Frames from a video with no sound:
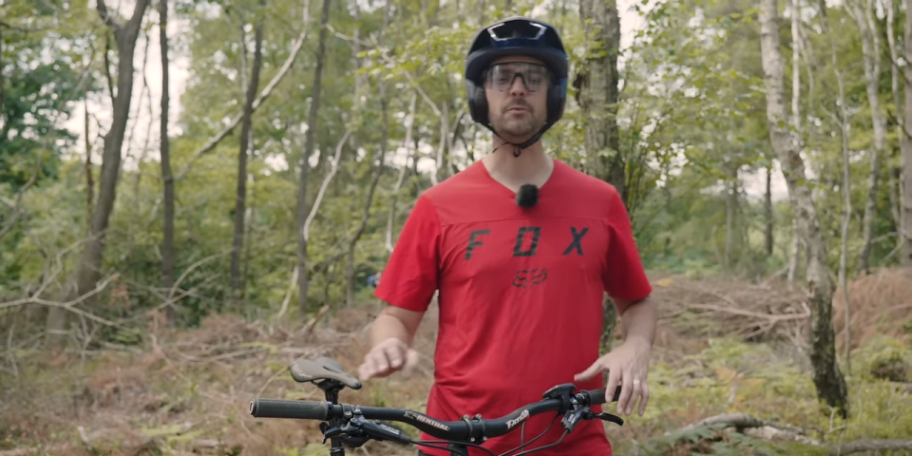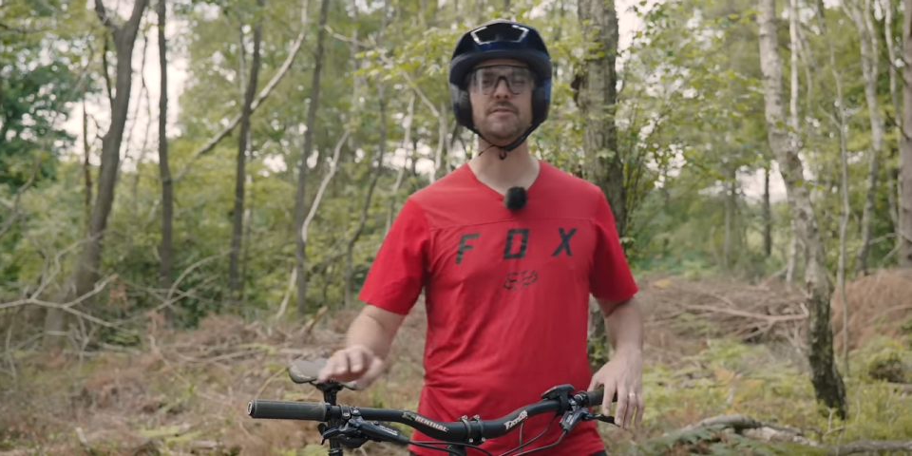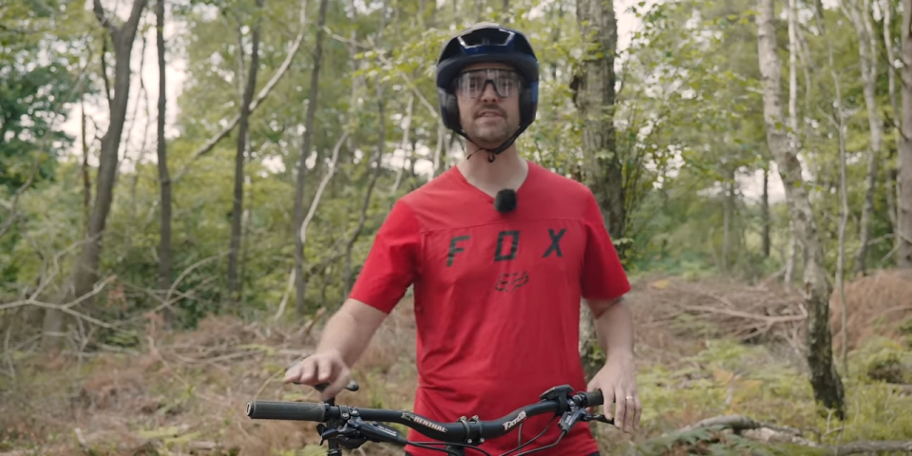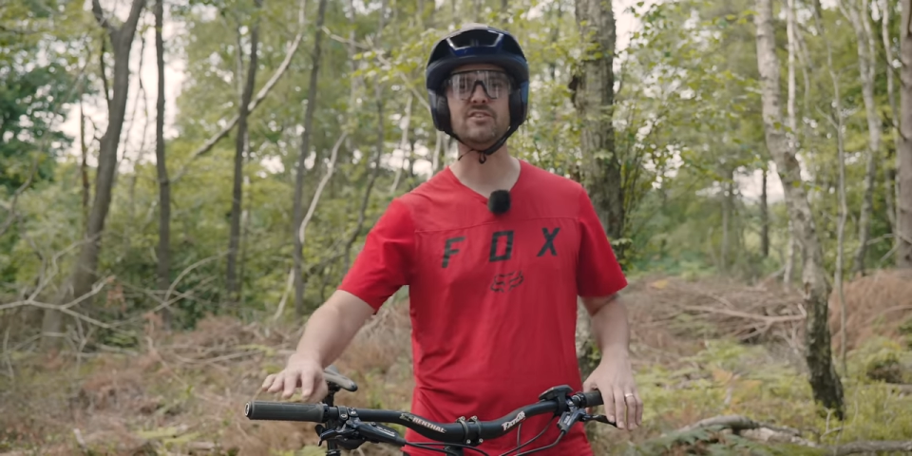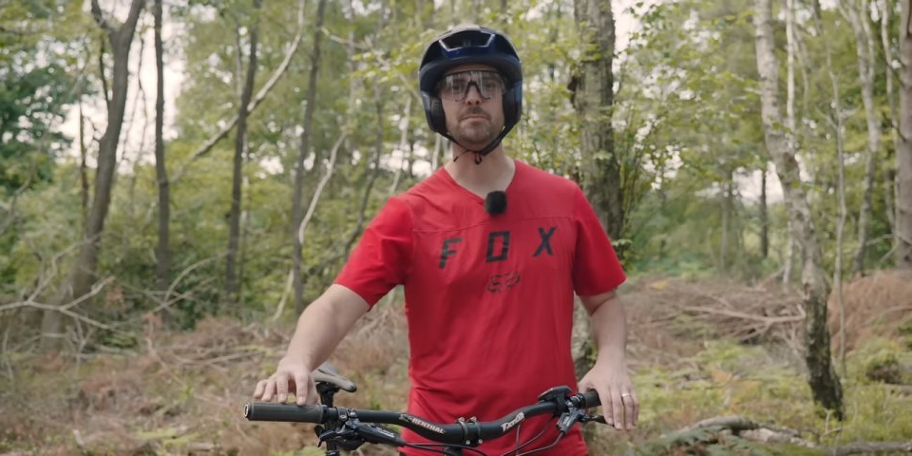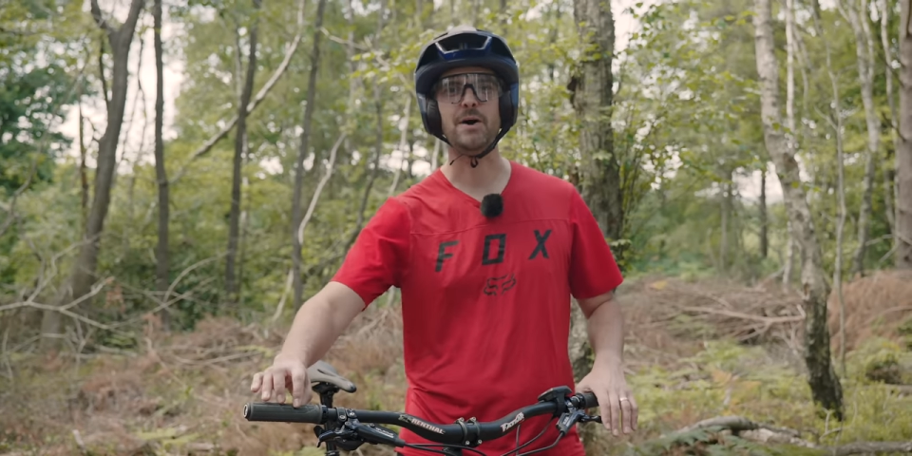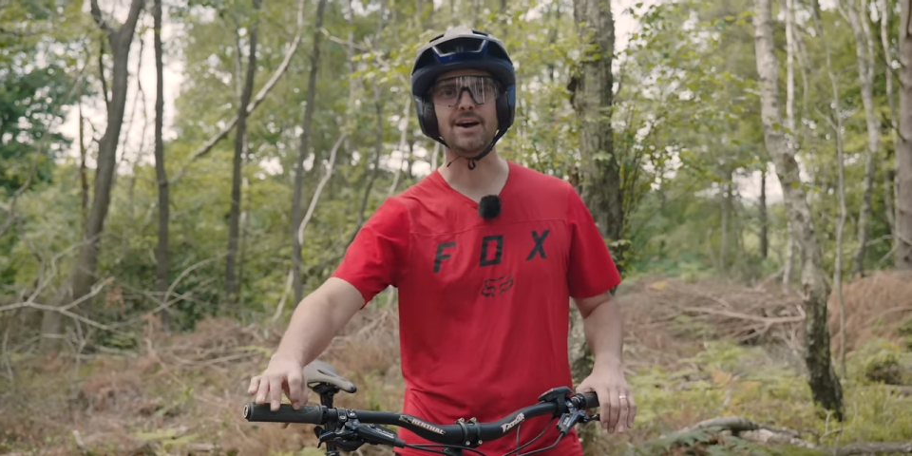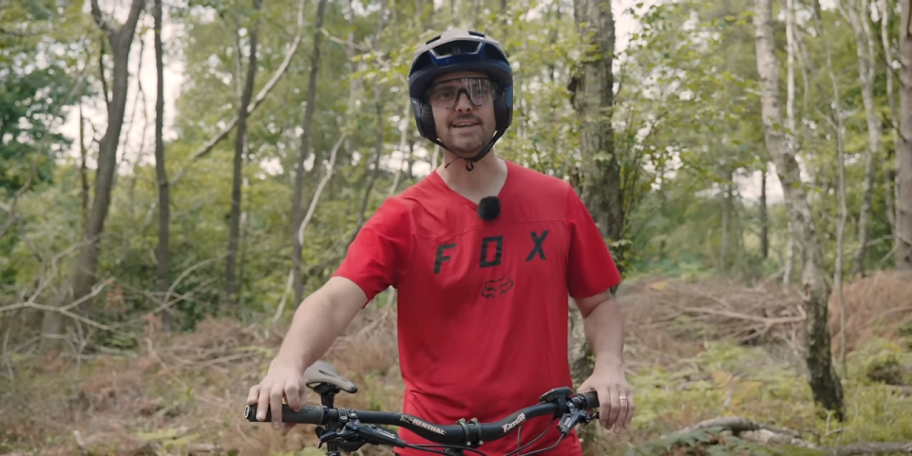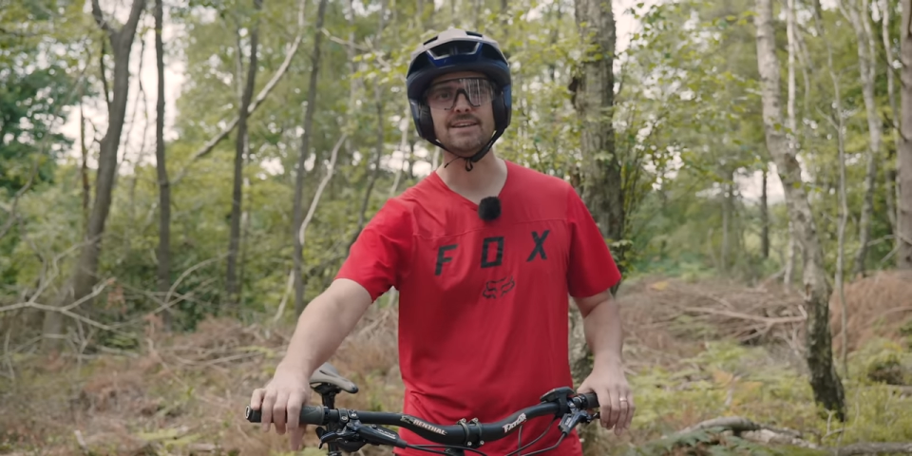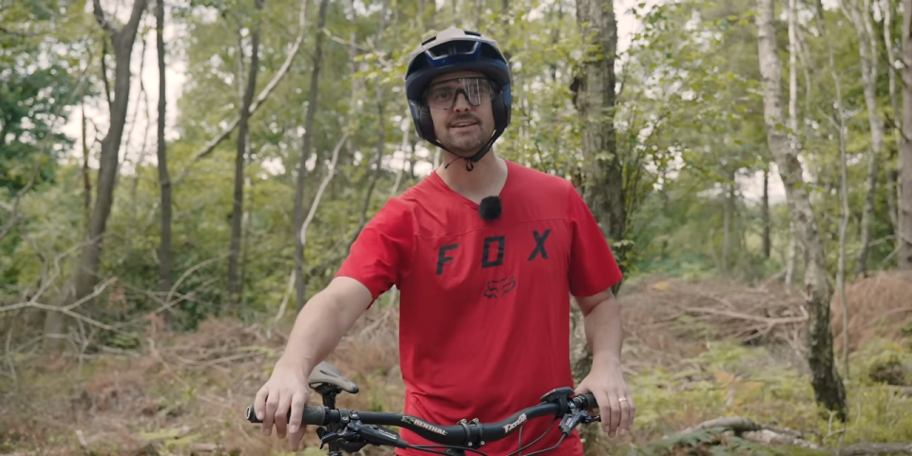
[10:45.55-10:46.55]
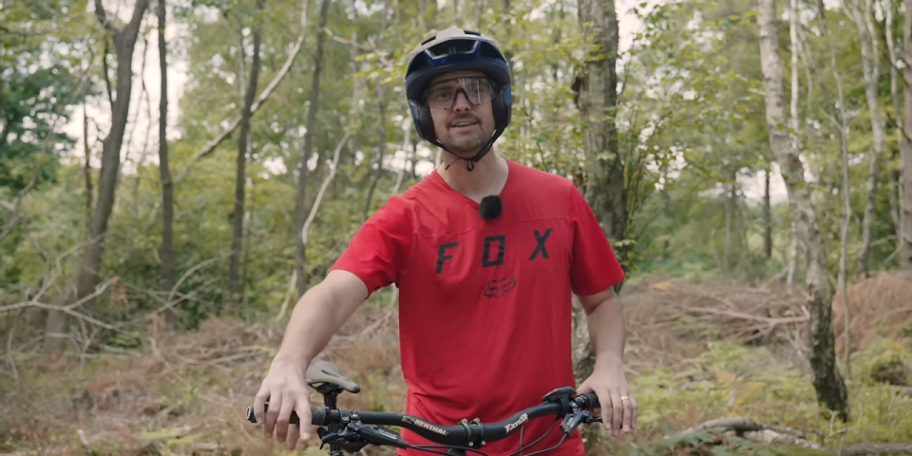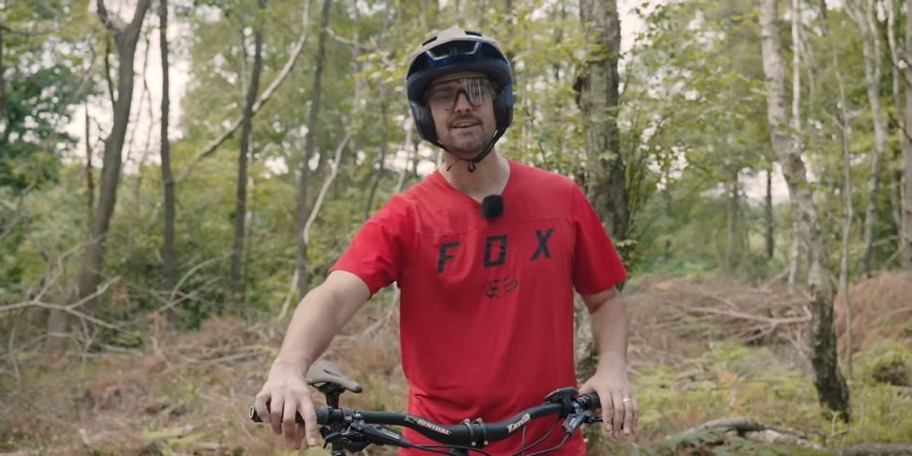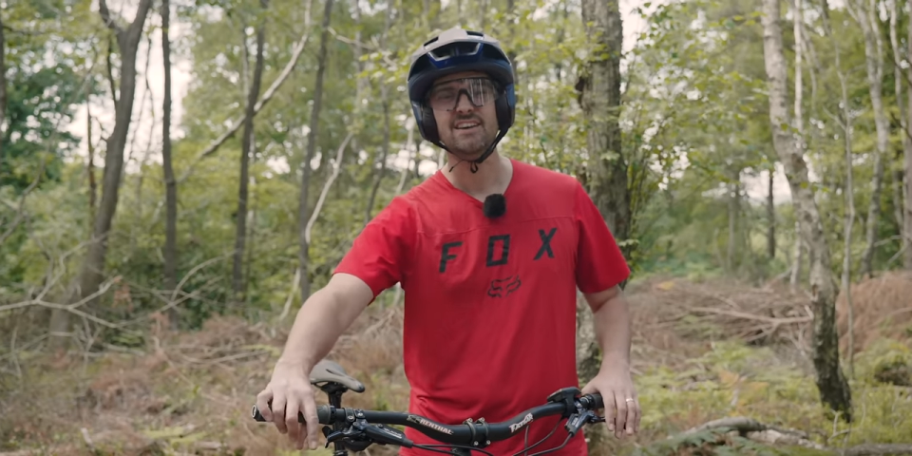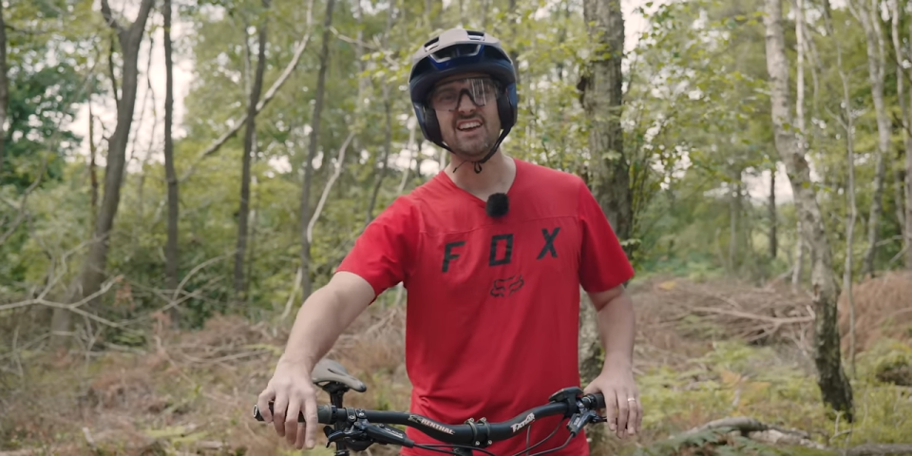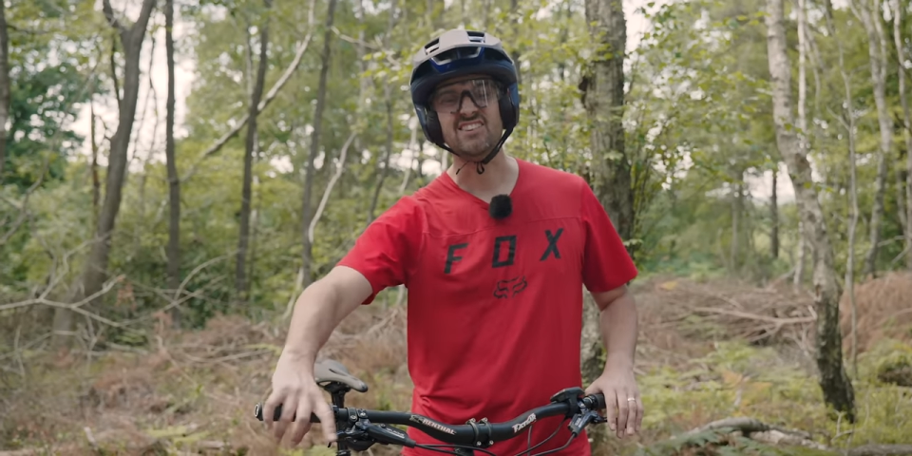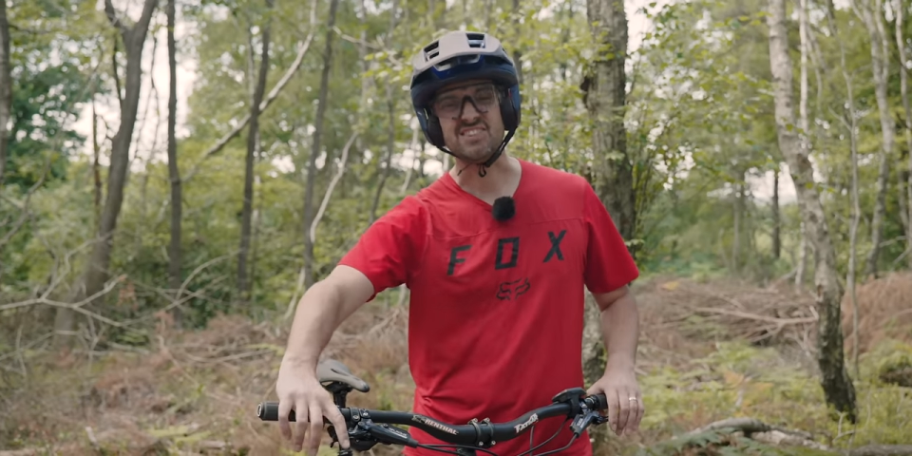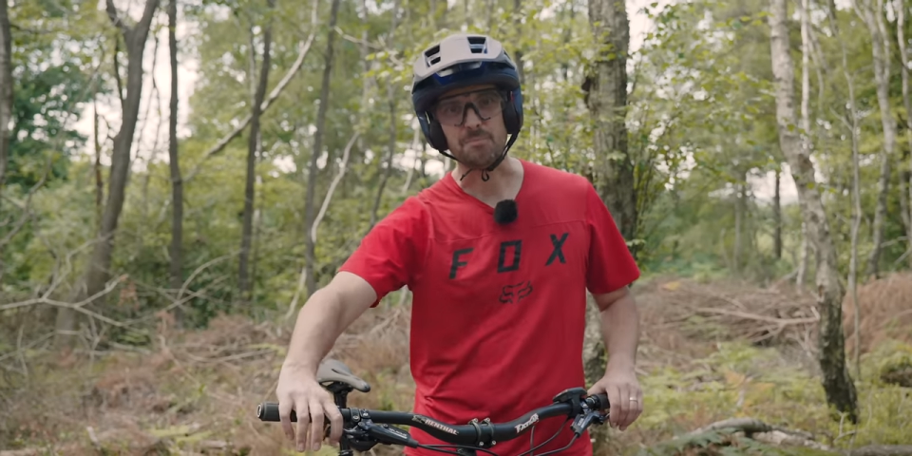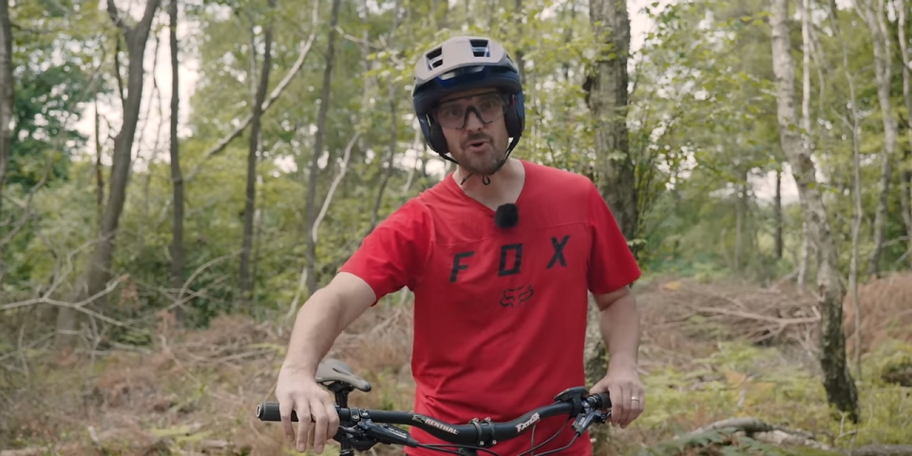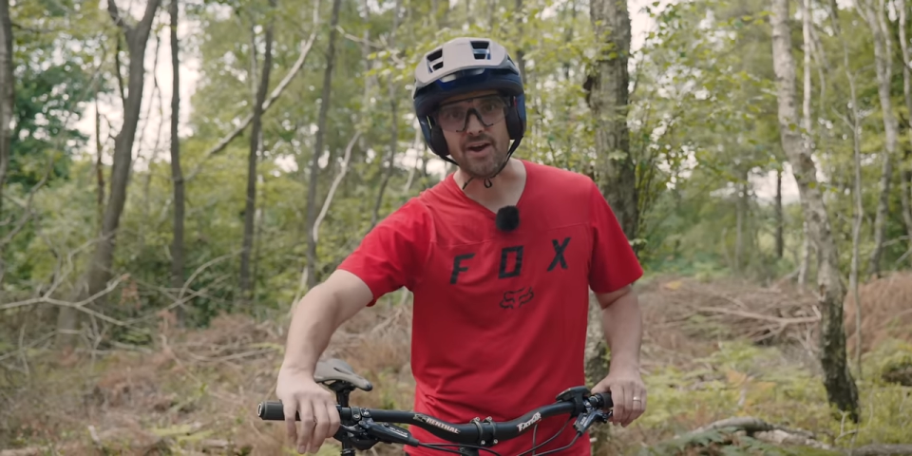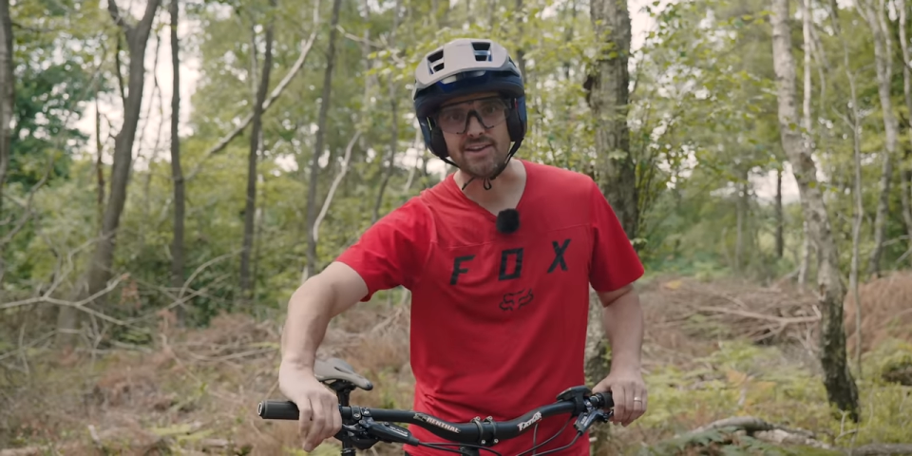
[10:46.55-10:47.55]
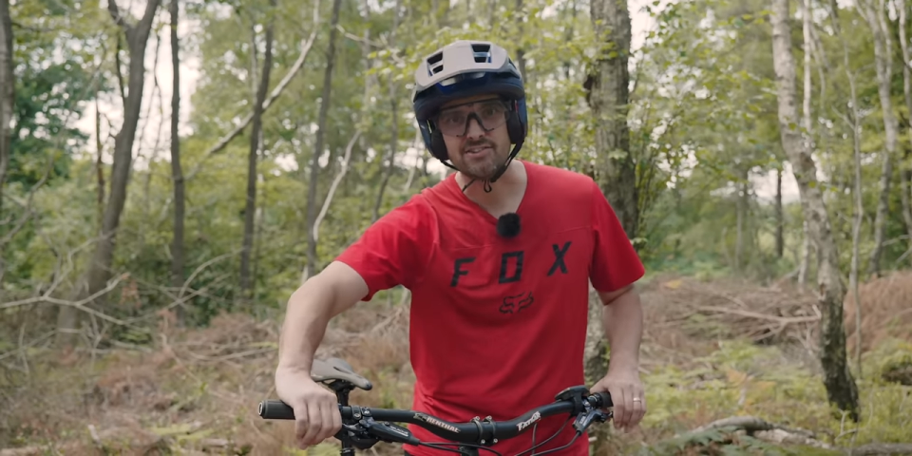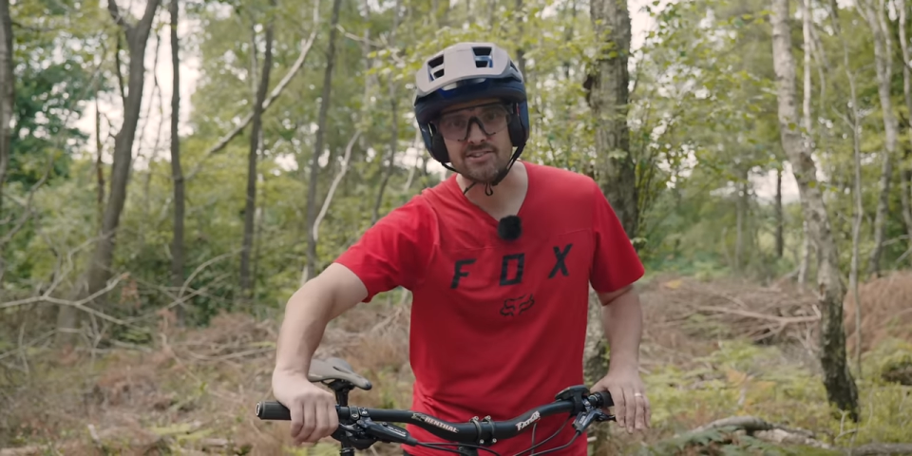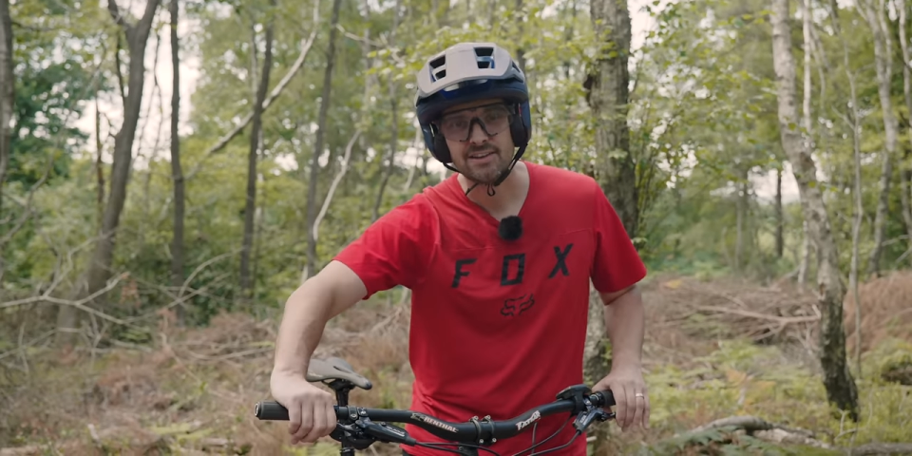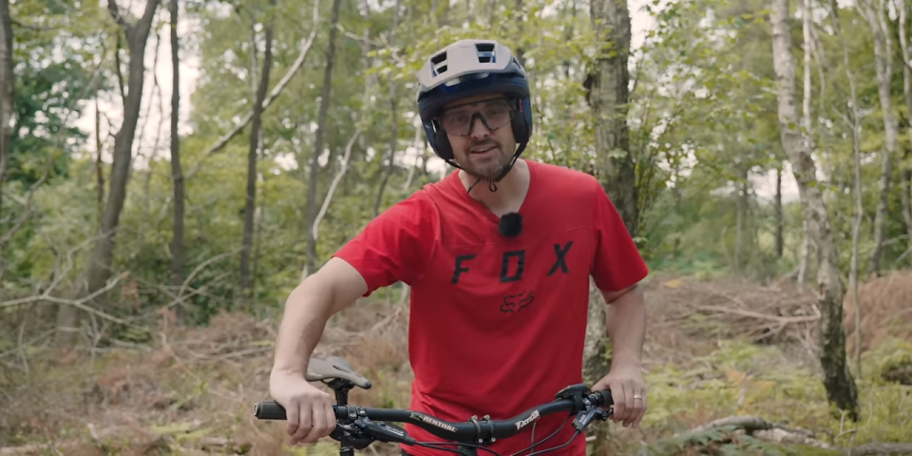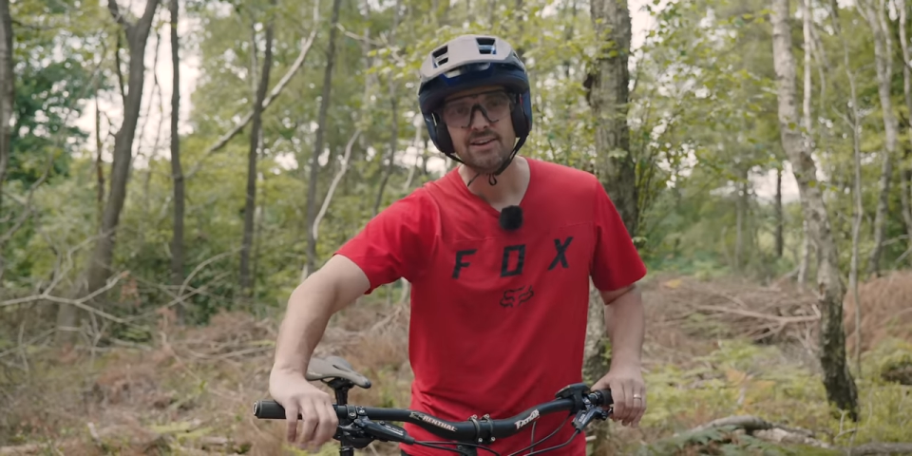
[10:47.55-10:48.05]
with this bike is the price.